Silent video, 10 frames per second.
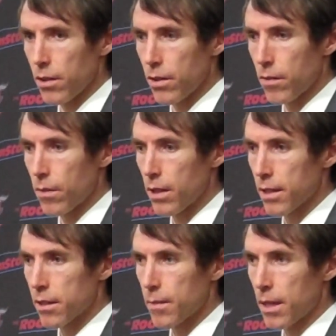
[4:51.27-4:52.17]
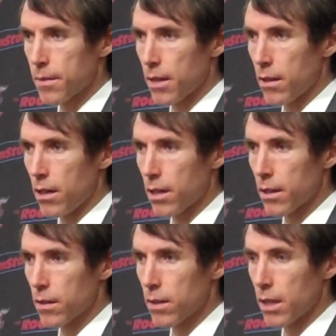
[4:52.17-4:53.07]
don't realize sometimes how long
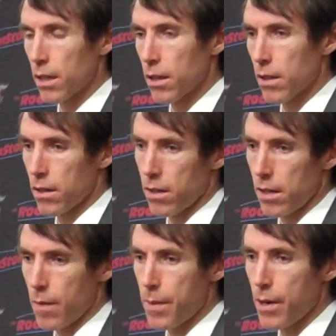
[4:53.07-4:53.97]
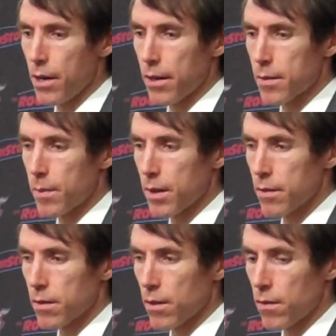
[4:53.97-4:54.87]
a period it's been.
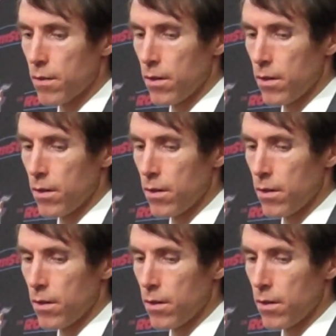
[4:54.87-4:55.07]
So